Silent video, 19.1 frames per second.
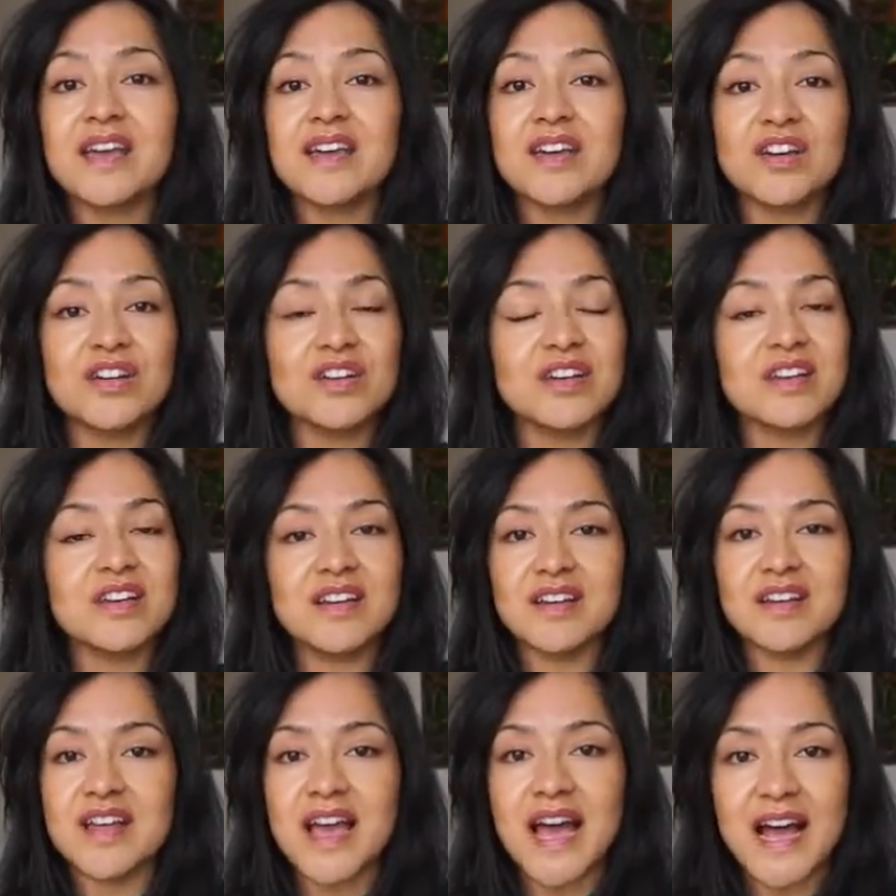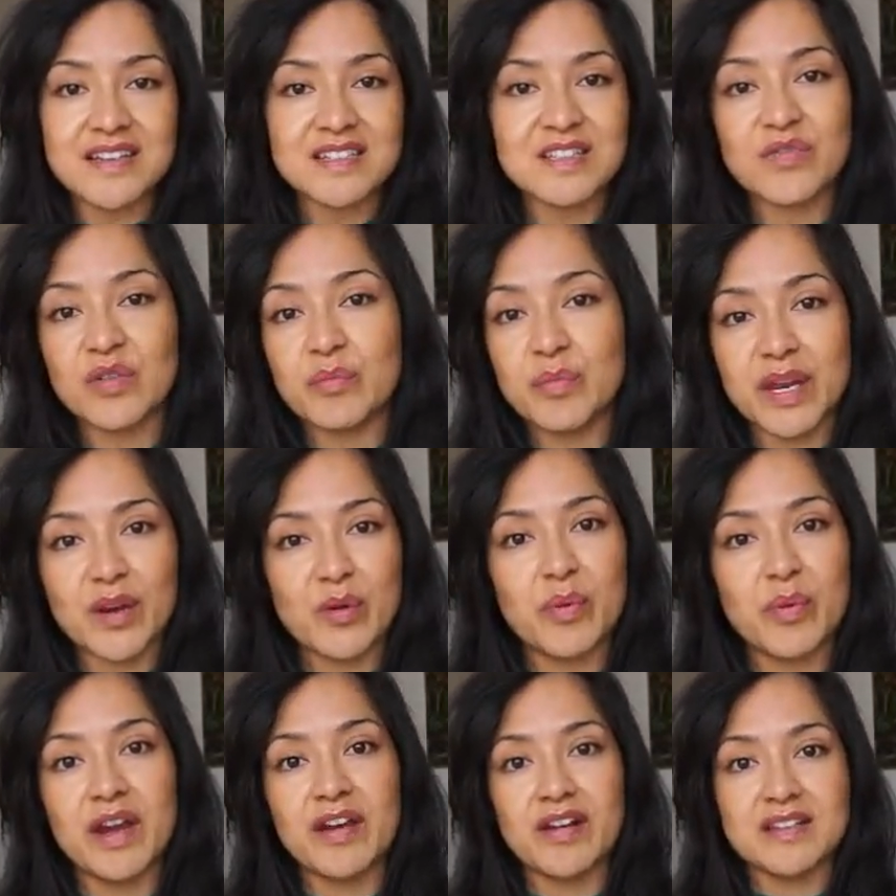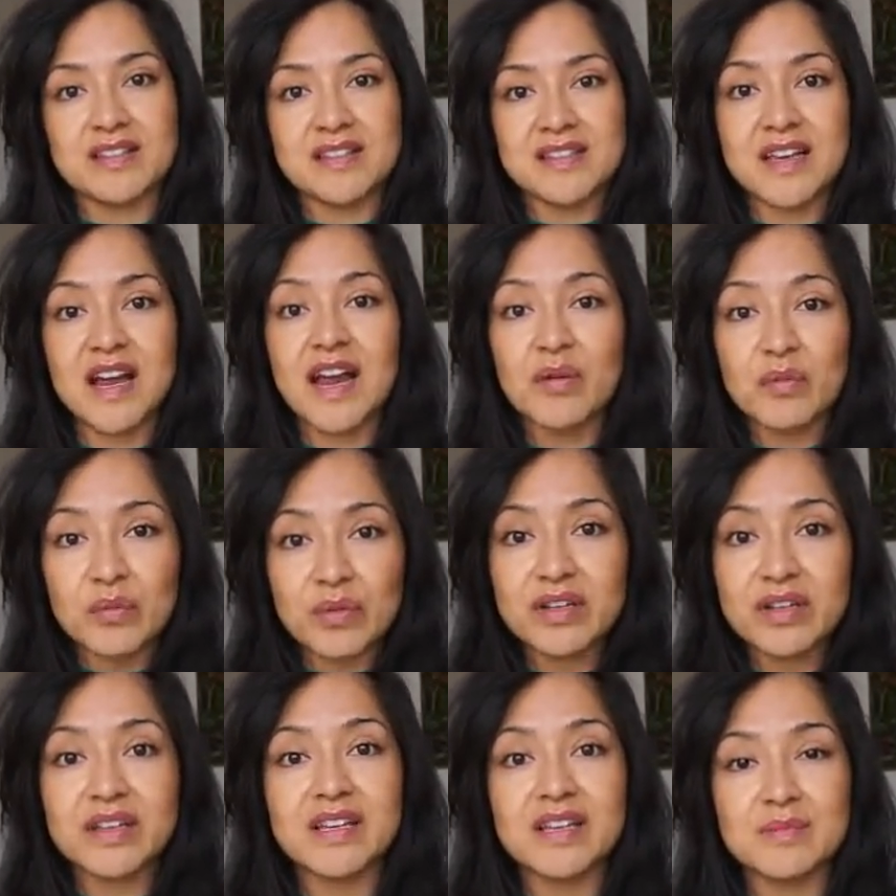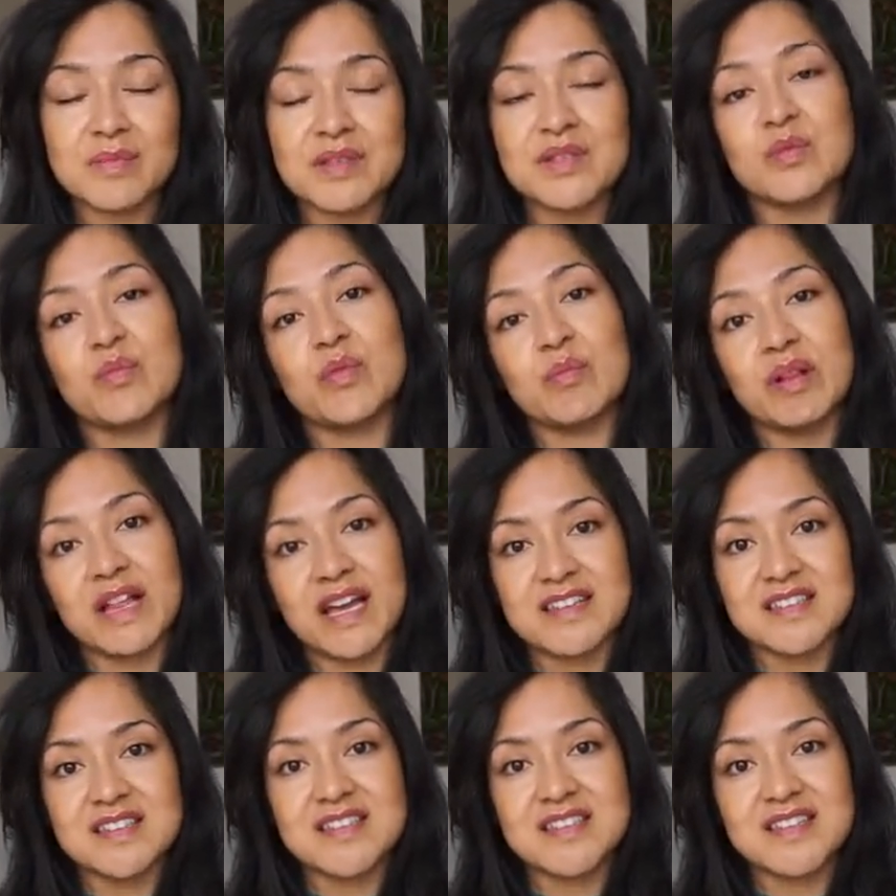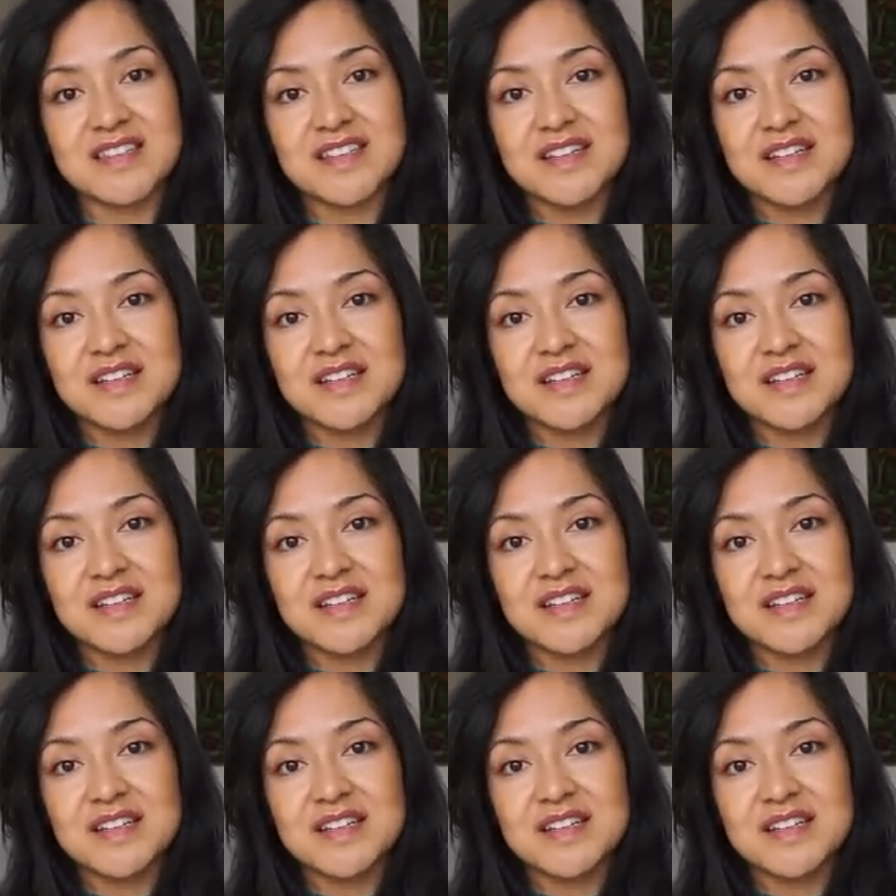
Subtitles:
couldn't ask for better parents. I really am super blessed.